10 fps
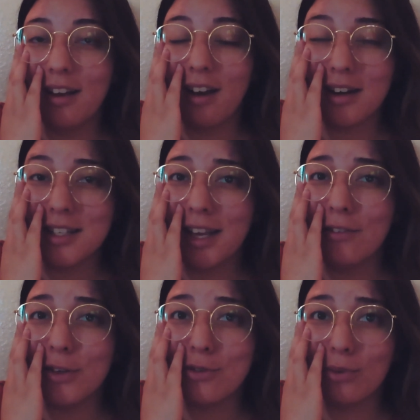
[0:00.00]
honestly have
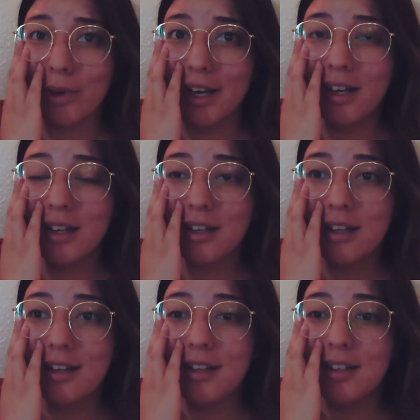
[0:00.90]
a drink.
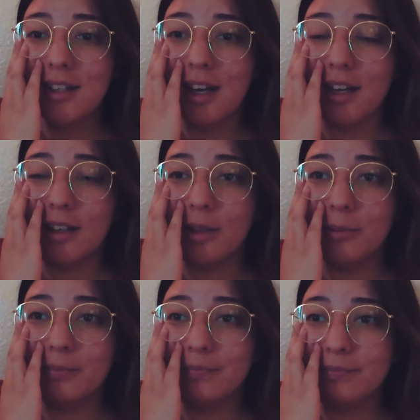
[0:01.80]
Um,